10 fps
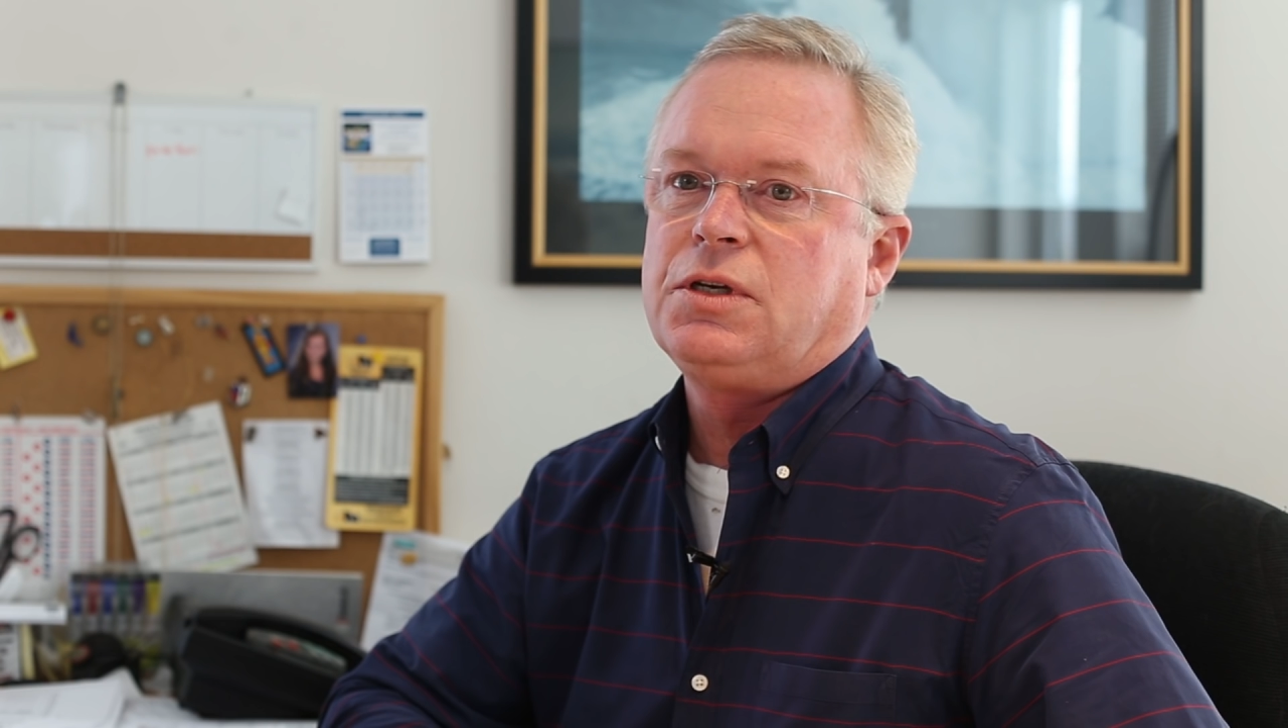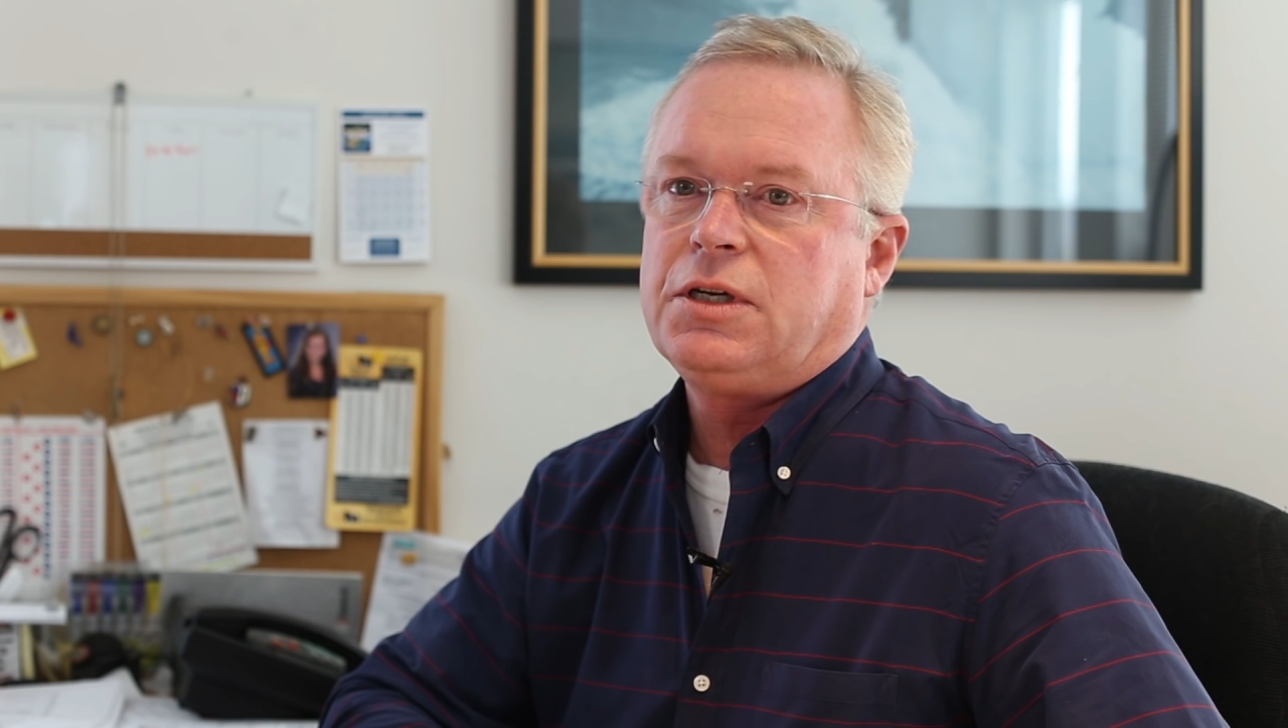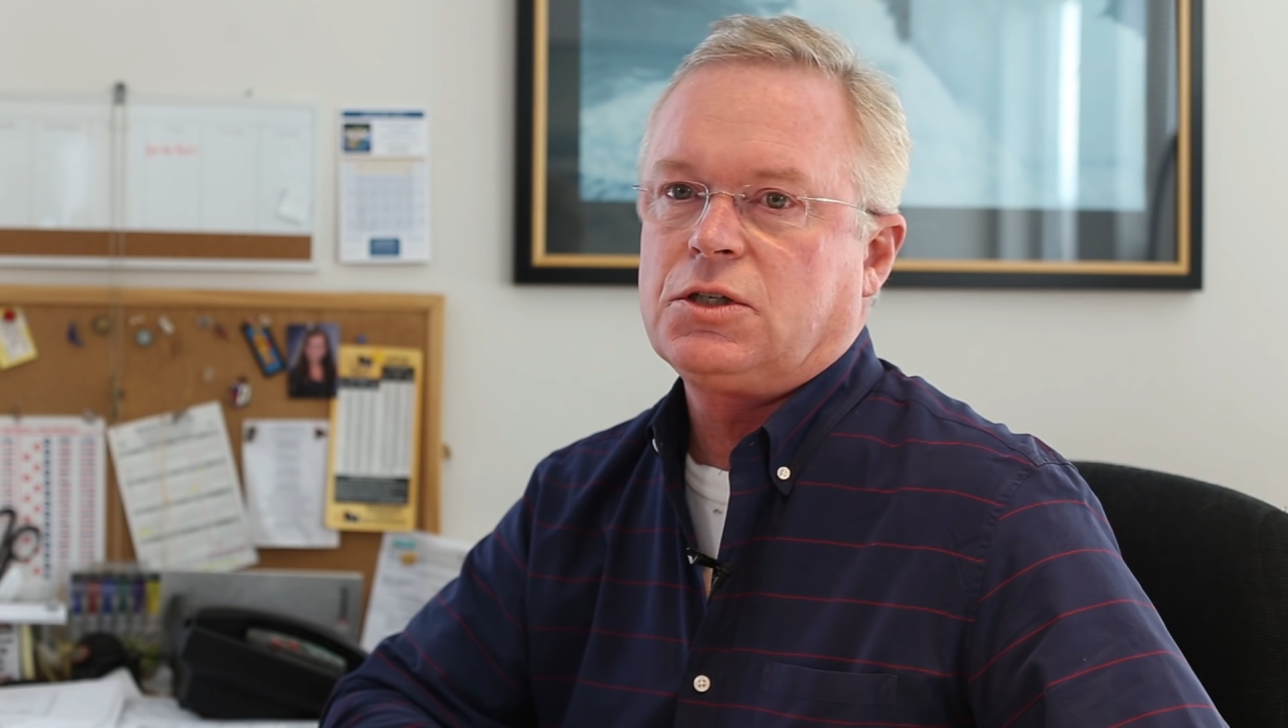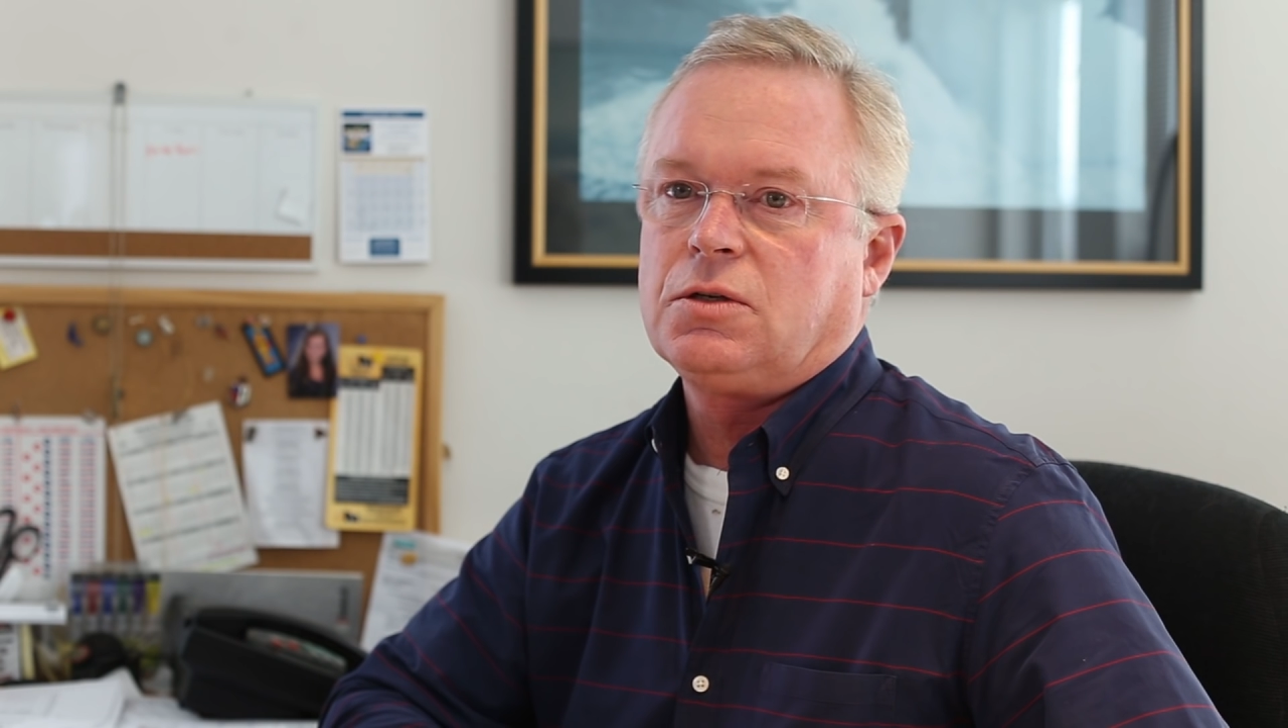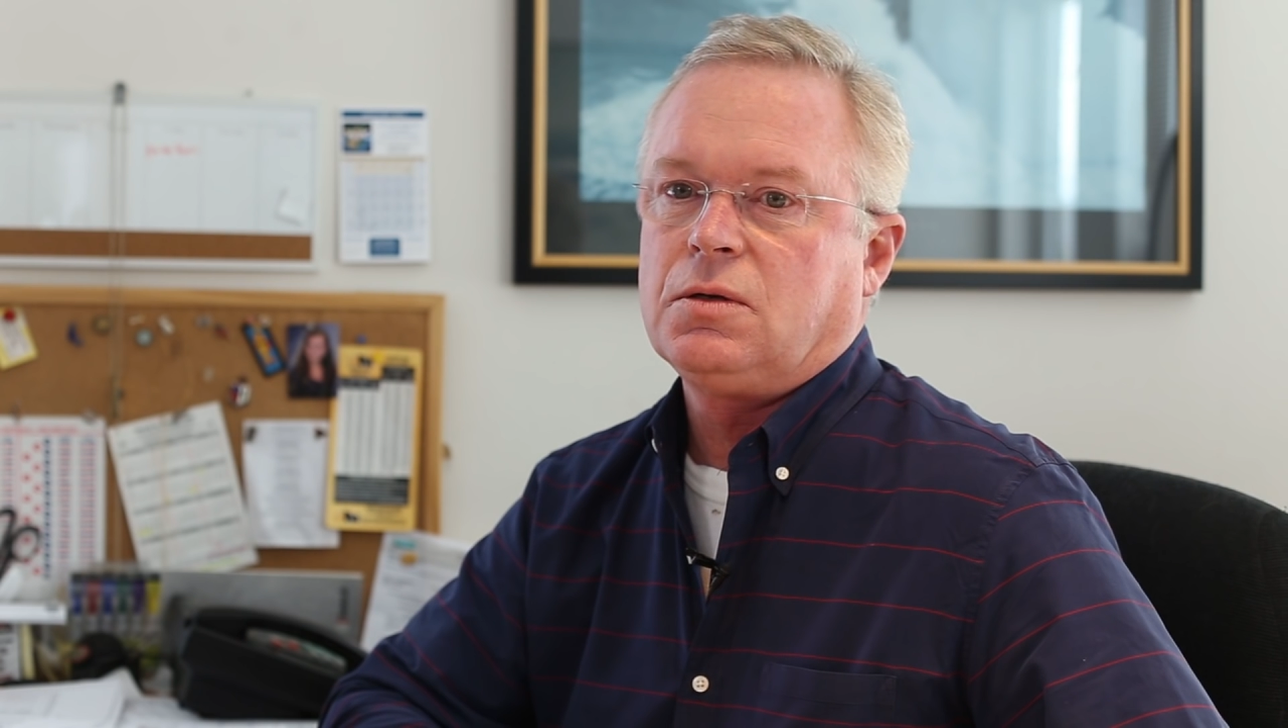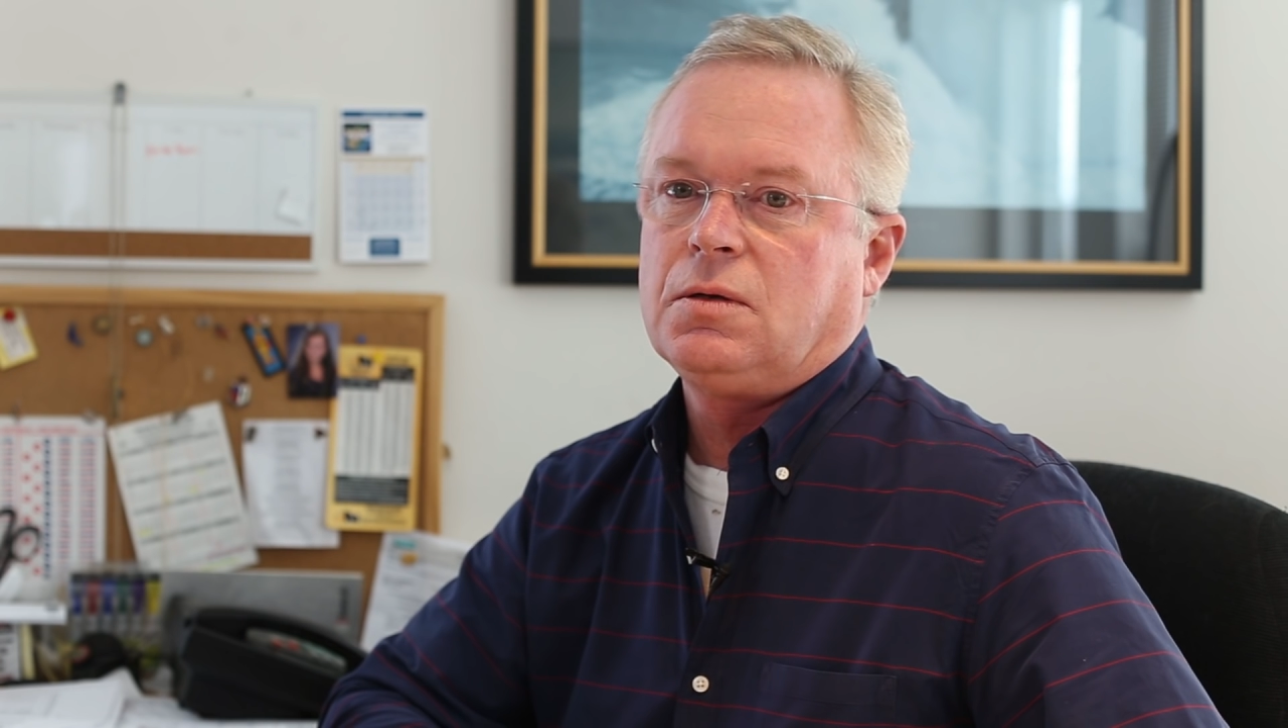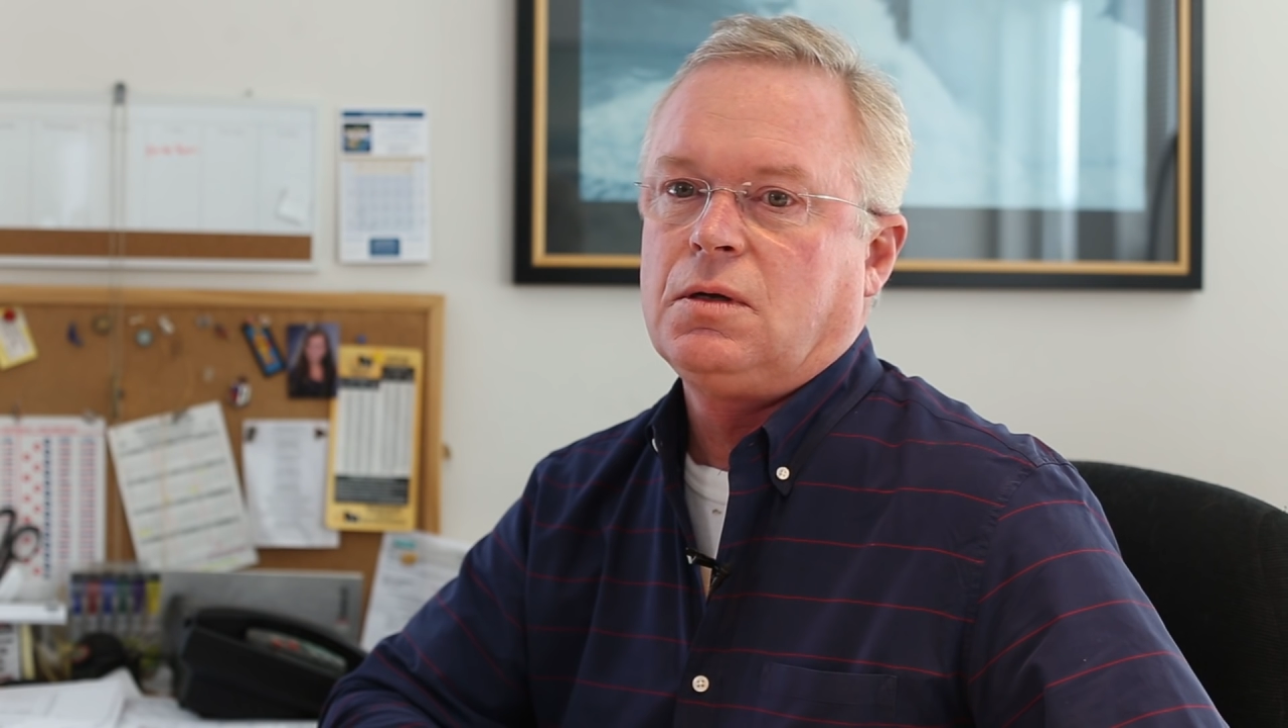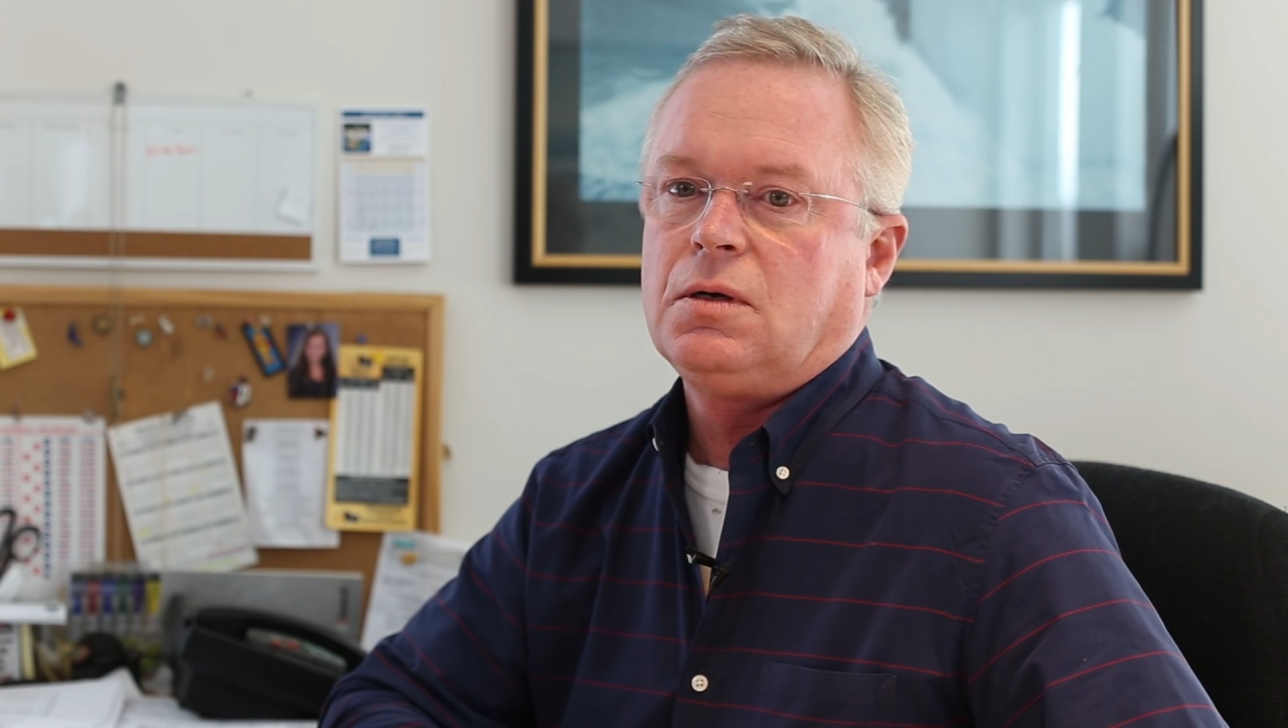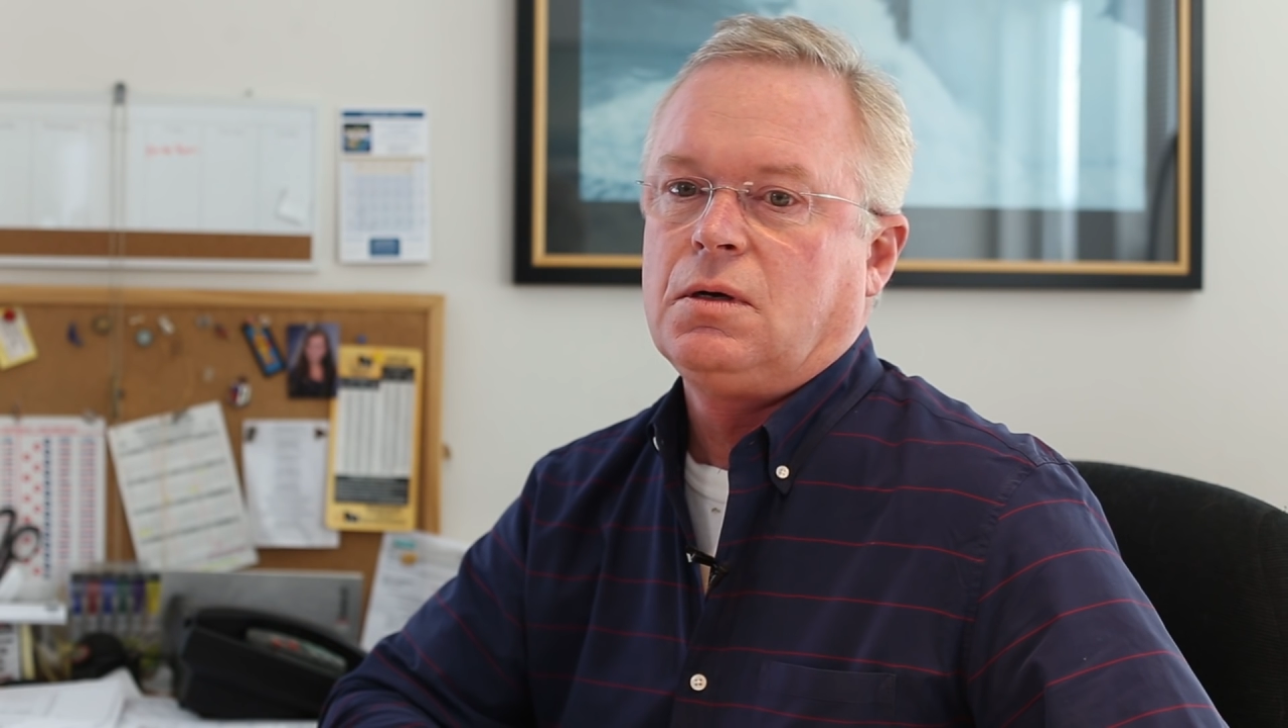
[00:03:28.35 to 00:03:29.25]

initial